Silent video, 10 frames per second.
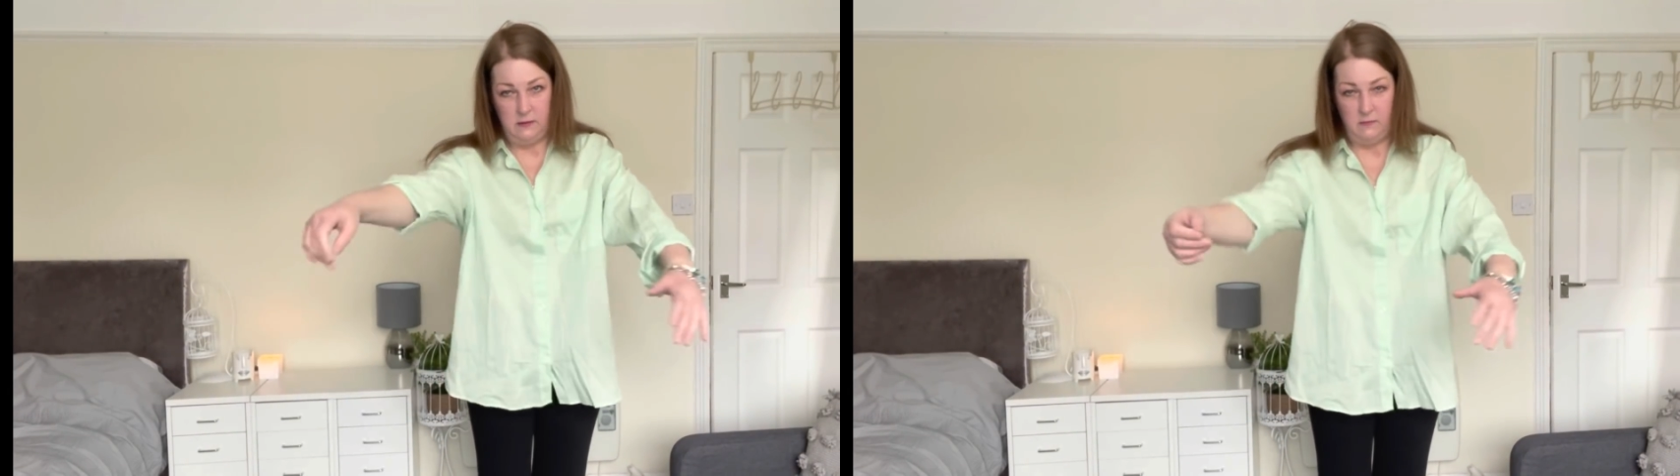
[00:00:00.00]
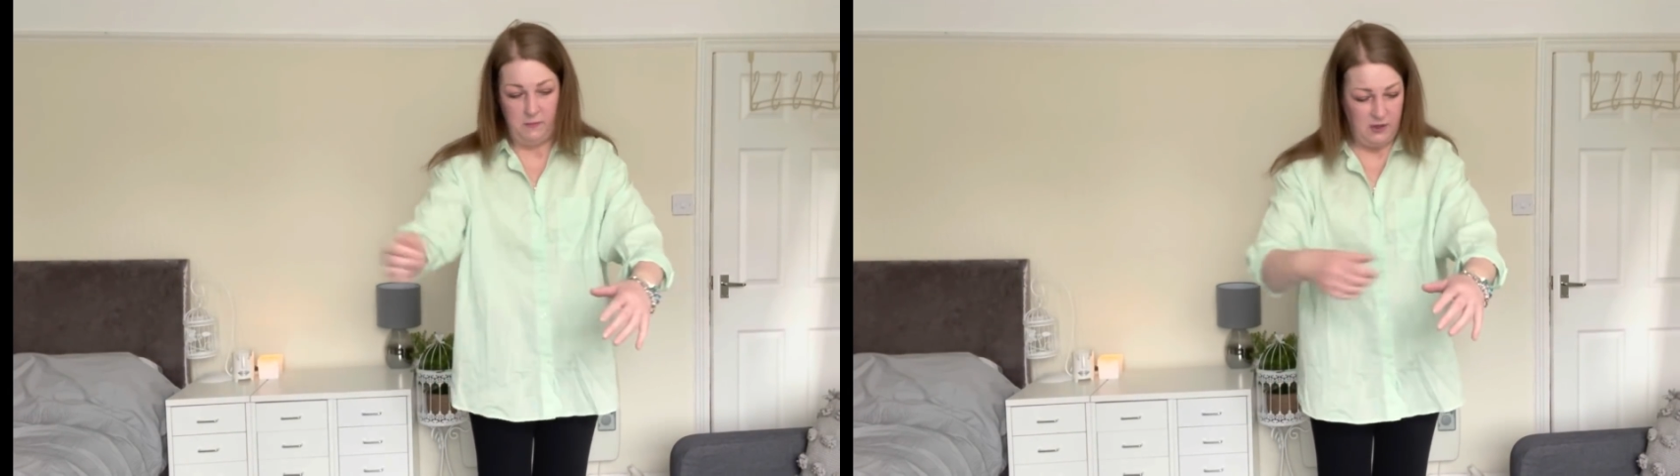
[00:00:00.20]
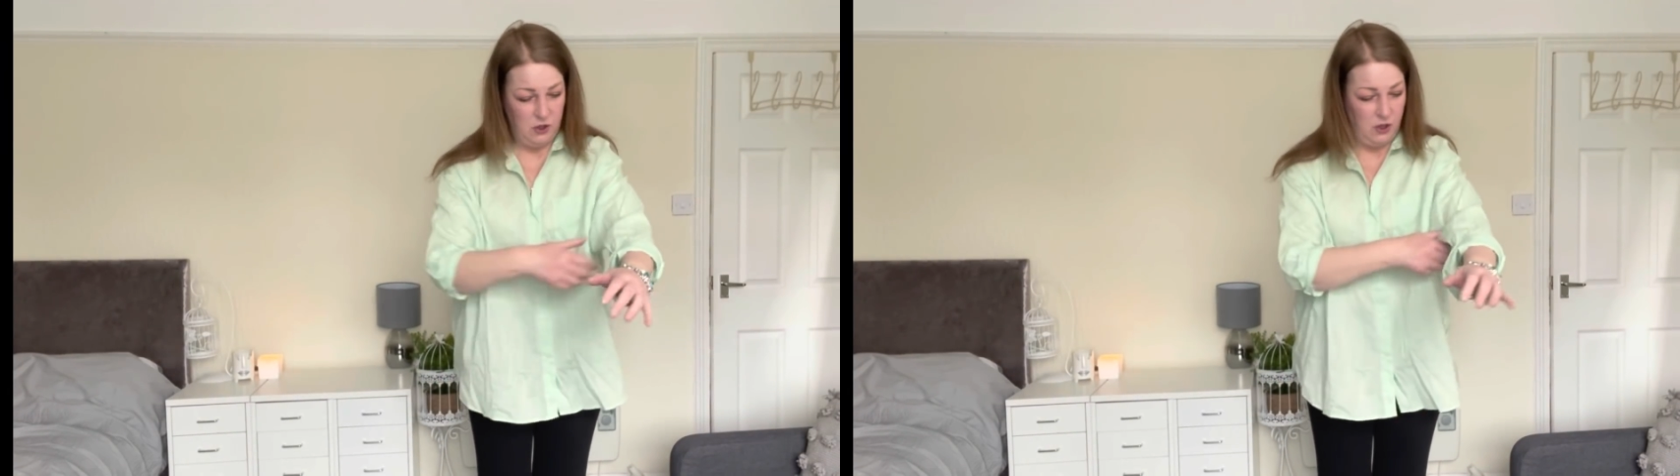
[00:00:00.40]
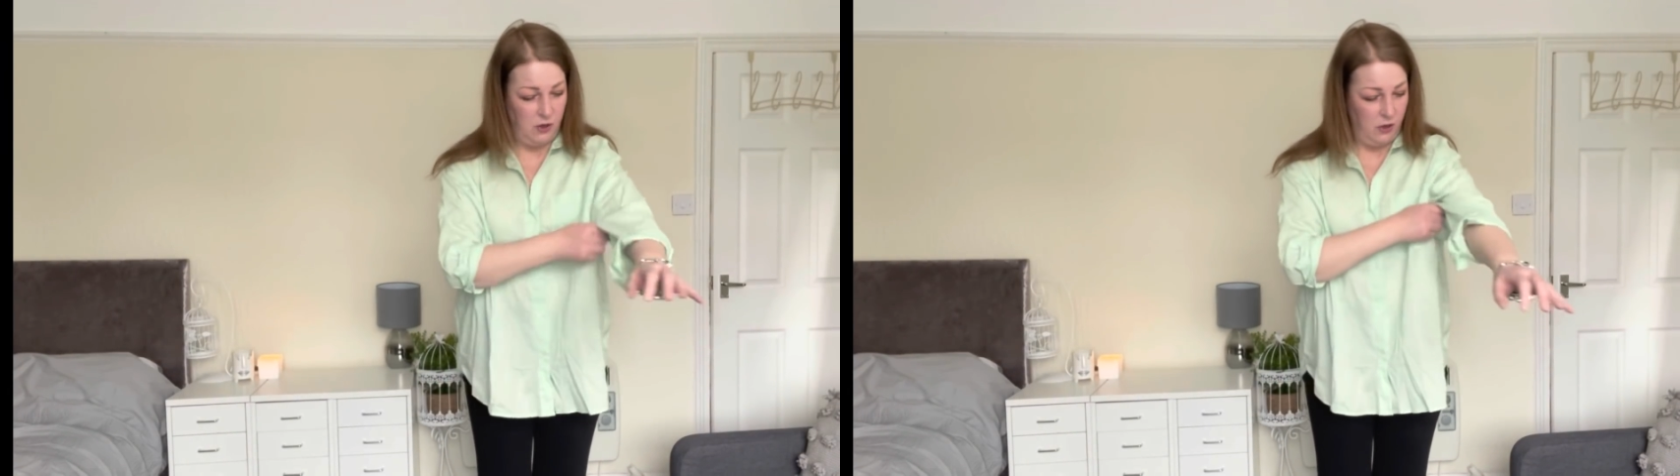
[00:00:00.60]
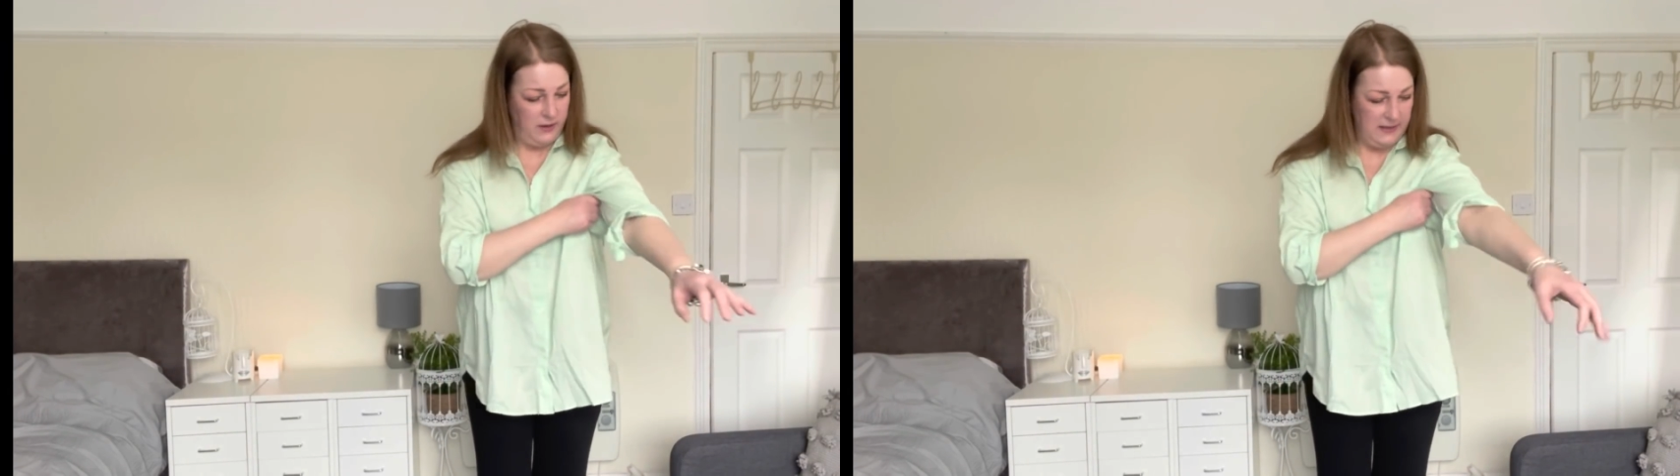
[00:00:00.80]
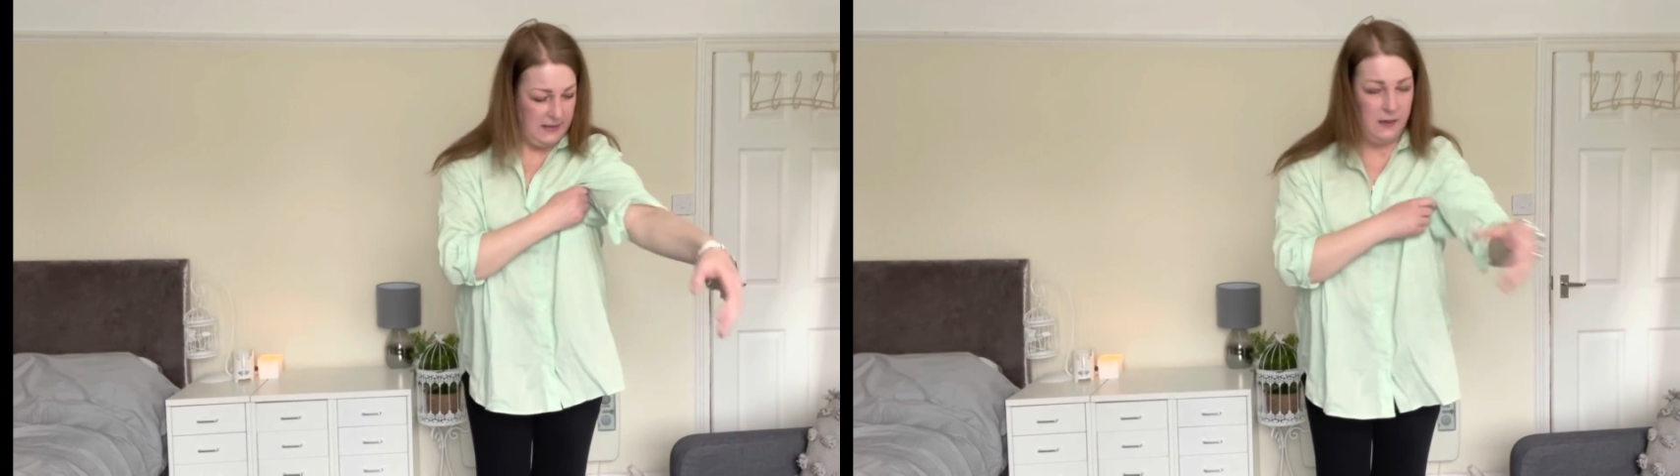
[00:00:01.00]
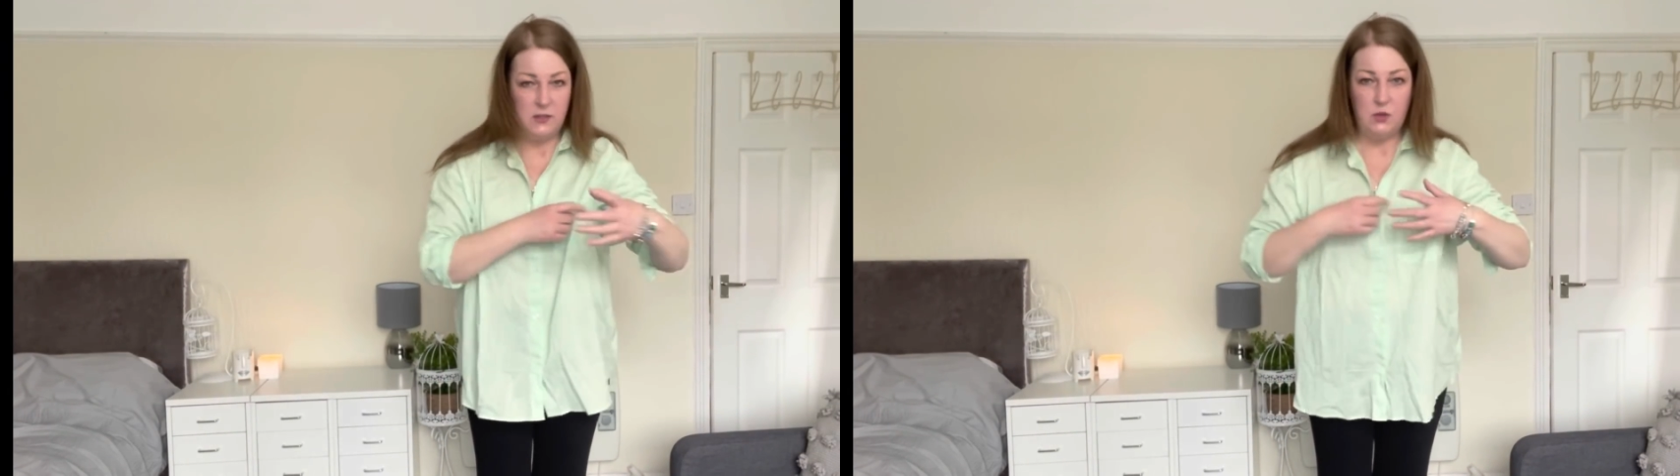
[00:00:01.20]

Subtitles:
Maybe I should have got this in a